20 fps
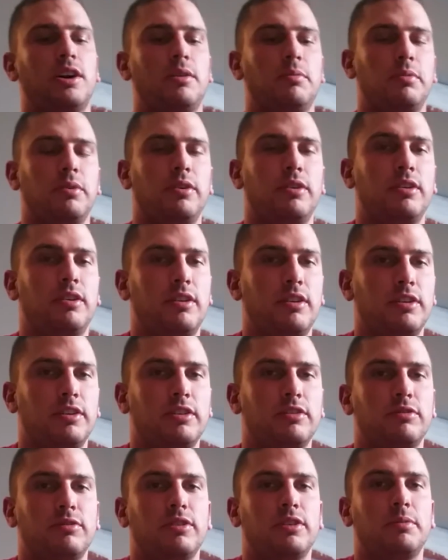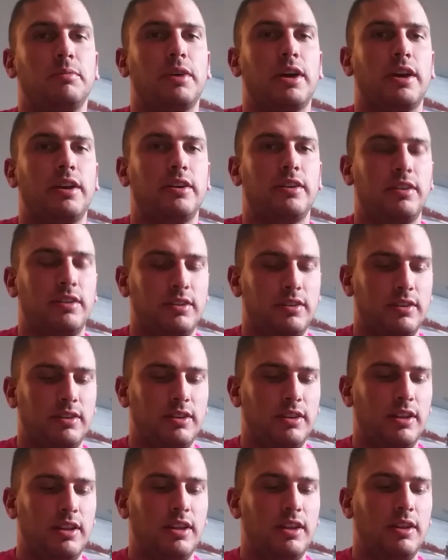copper, it doesn't really matter
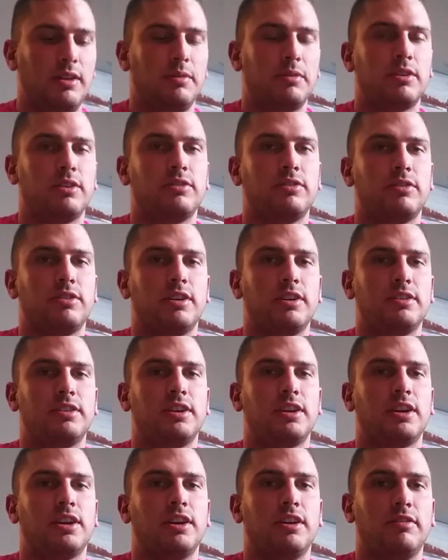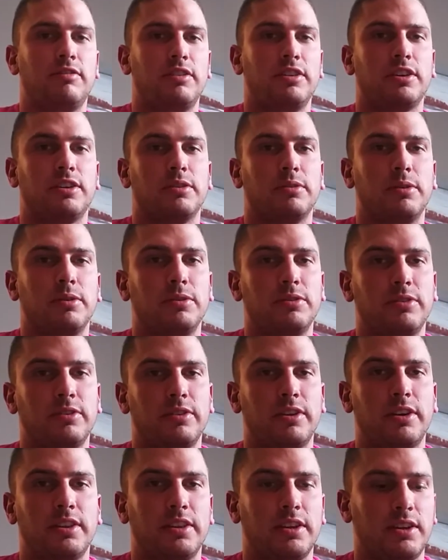because you're not taking off any corrosion
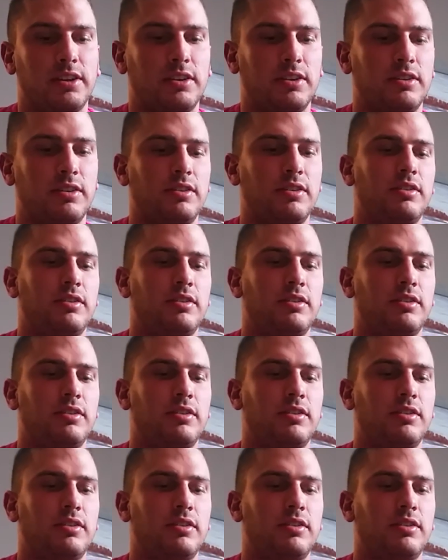or anything.